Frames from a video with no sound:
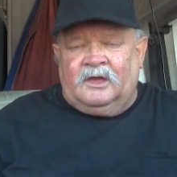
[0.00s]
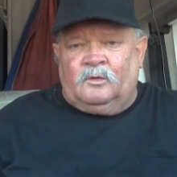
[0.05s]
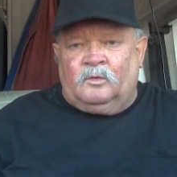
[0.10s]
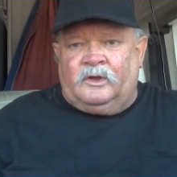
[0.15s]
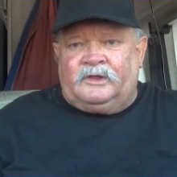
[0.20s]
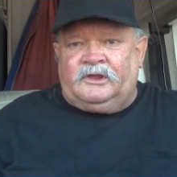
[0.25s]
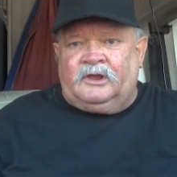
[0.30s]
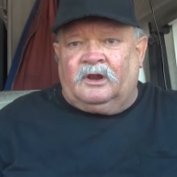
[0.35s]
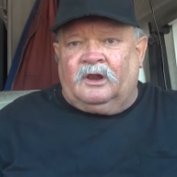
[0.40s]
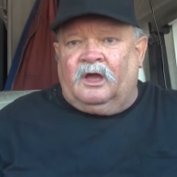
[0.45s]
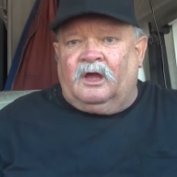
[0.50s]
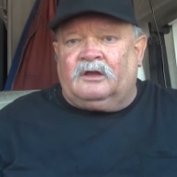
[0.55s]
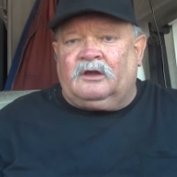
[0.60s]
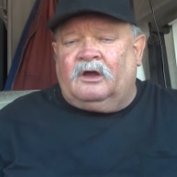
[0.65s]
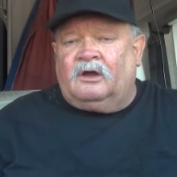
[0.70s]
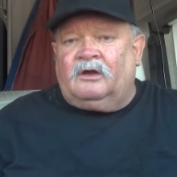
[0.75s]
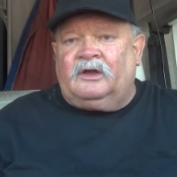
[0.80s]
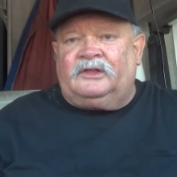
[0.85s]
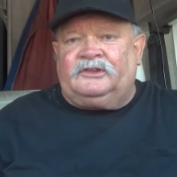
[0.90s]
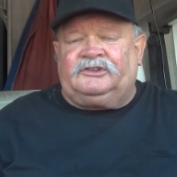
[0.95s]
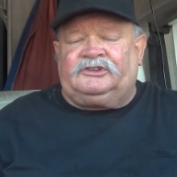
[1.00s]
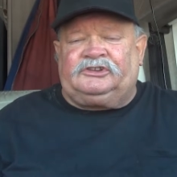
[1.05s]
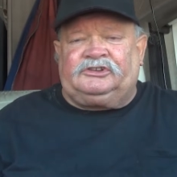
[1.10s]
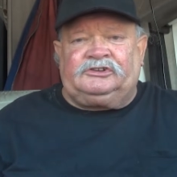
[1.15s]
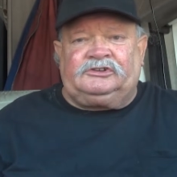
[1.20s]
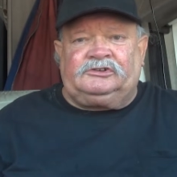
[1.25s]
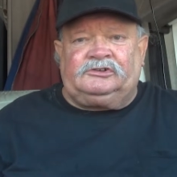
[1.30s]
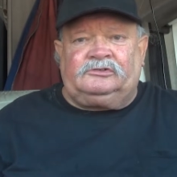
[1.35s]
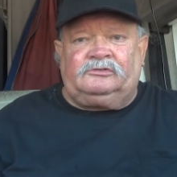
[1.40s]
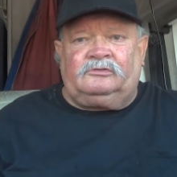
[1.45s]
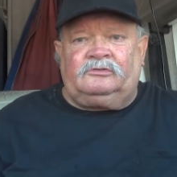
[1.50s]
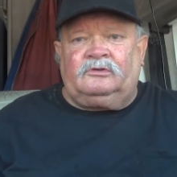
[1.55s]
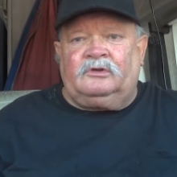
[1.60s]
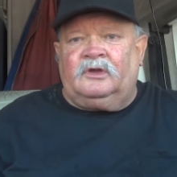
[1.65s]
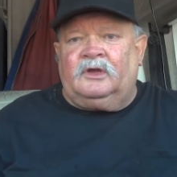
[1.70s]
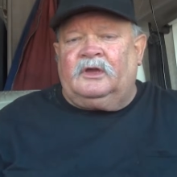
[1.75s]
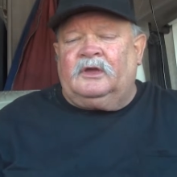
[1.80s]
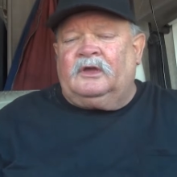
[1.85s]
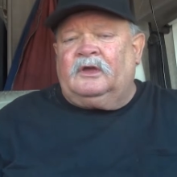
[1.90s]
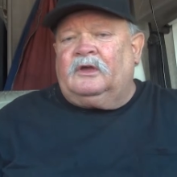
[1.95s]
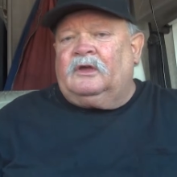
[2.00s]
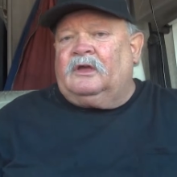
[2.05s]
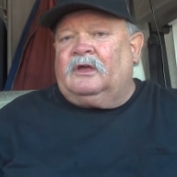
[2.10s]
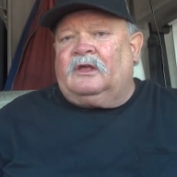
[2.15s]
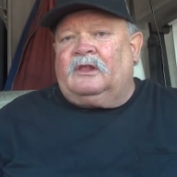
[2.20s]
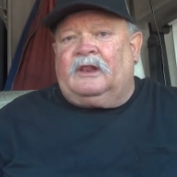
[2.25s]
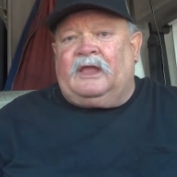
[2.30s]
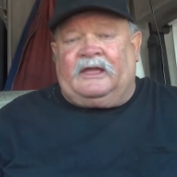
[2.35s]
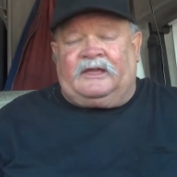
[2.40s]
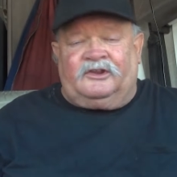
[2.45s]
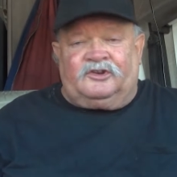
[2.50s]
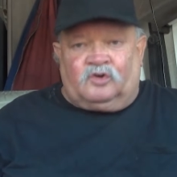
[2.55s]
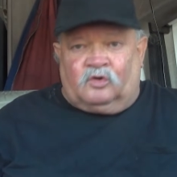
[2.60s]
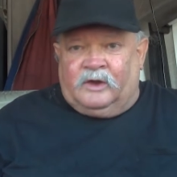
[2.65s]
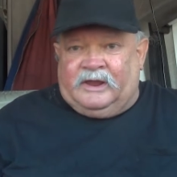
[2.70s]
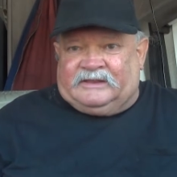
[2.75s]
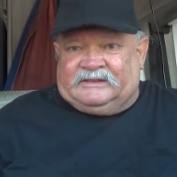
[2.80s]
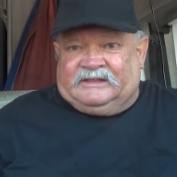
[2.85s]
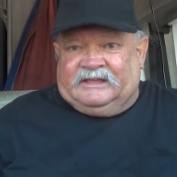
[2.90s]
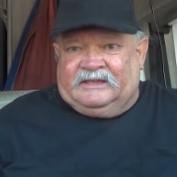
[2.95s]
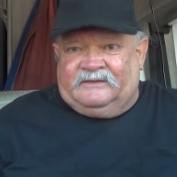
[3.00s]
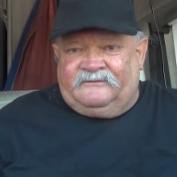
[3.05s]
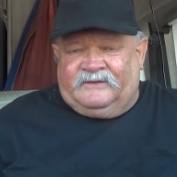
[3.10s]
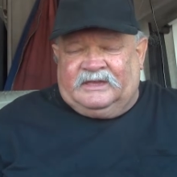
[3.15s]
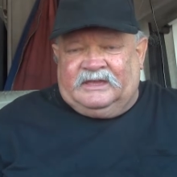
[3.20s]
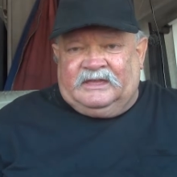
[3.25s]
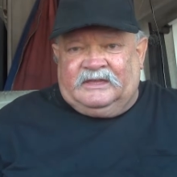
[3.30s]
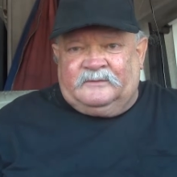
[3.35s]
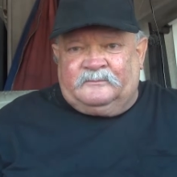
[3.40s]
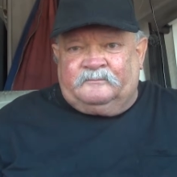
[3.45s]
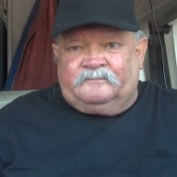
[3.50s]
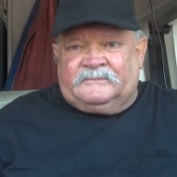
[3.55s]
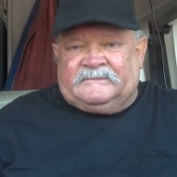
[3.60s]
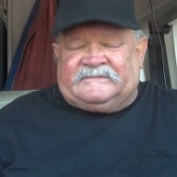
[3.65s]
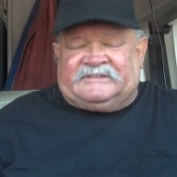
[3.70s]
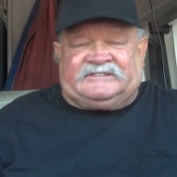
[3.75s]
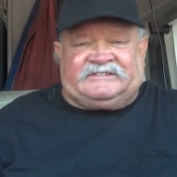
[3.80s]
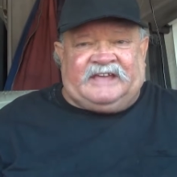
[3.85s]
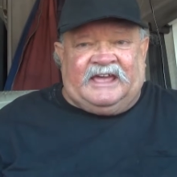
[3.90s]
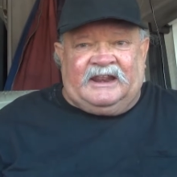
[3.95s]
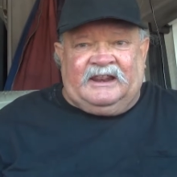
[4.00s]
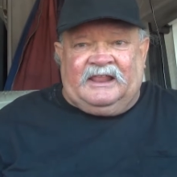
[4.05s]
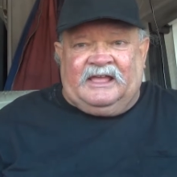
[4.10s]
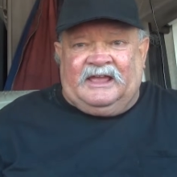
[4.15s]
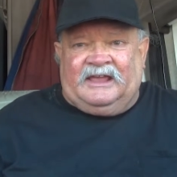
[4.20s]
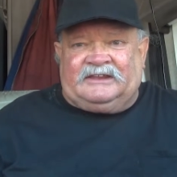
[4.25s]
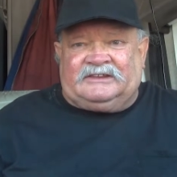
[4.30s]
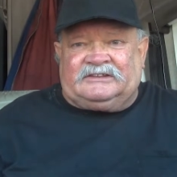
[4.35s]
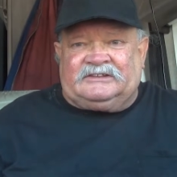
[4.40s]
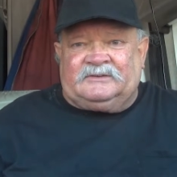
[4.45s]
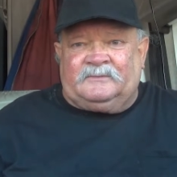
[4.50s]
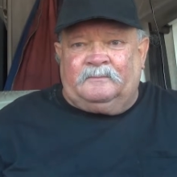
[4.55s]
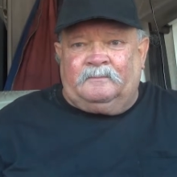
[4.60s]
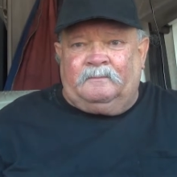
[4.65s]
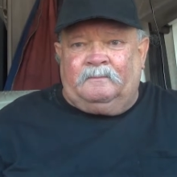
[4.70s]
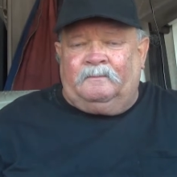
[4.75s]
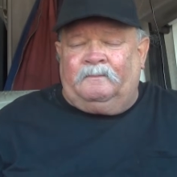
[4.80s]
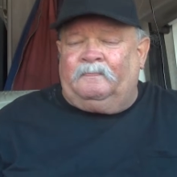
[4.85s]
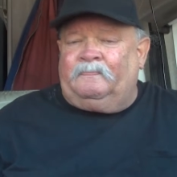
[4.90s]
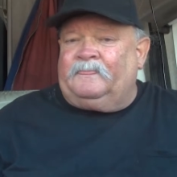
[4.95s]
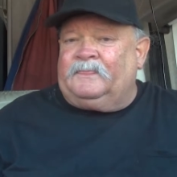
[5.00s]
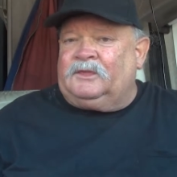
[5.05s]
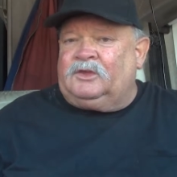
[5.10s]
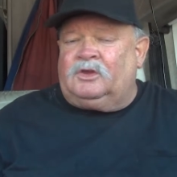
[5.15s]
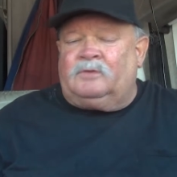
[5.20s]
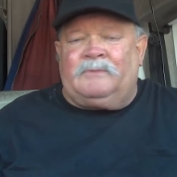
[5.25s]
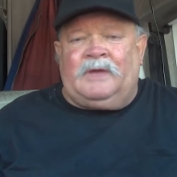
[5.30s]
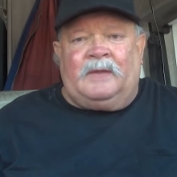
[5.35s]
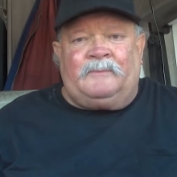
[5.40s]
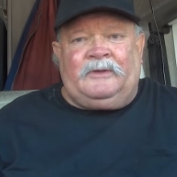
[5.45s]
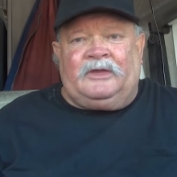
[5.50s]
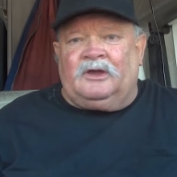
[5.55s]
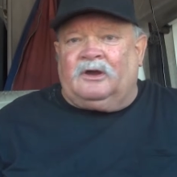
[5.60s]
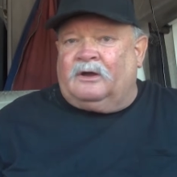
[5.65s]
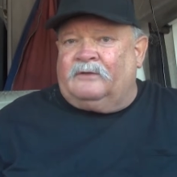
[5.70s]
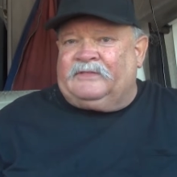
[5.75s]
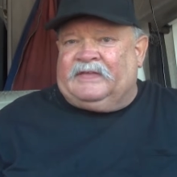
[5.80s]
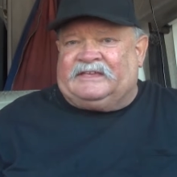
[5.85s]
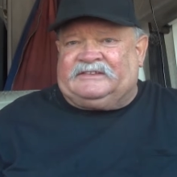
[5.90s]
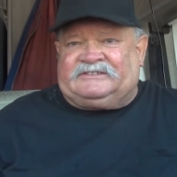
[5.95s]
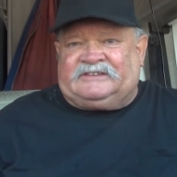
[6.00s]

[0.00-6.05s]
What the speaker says: When you lock on to like a DirecTV satellite, you may be on that